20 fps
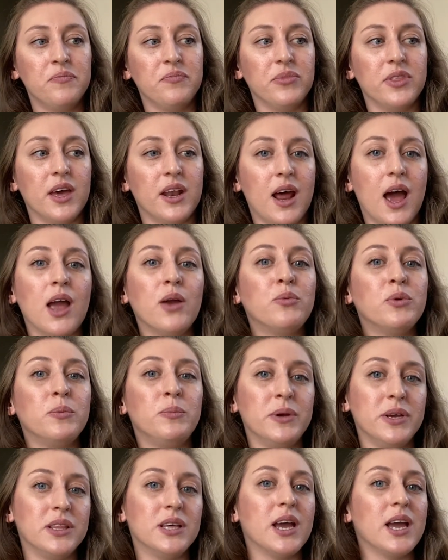that I would
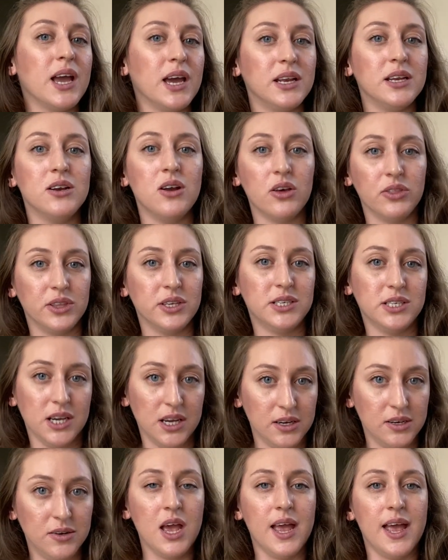be the head and not the tail.